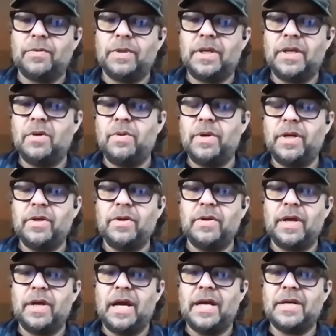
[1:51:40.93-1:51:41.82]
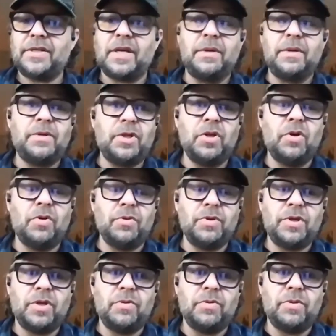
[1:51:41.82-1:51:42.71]
know what you're asking. Do you
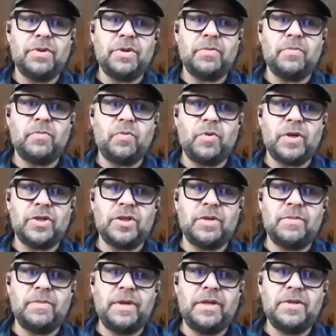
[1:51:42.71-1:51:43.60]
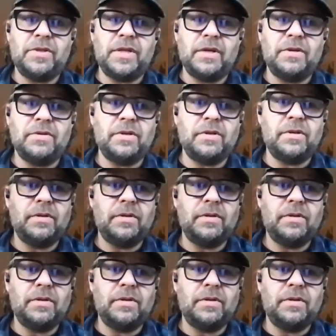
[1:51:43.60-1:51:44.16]
know what the question means, Naoto?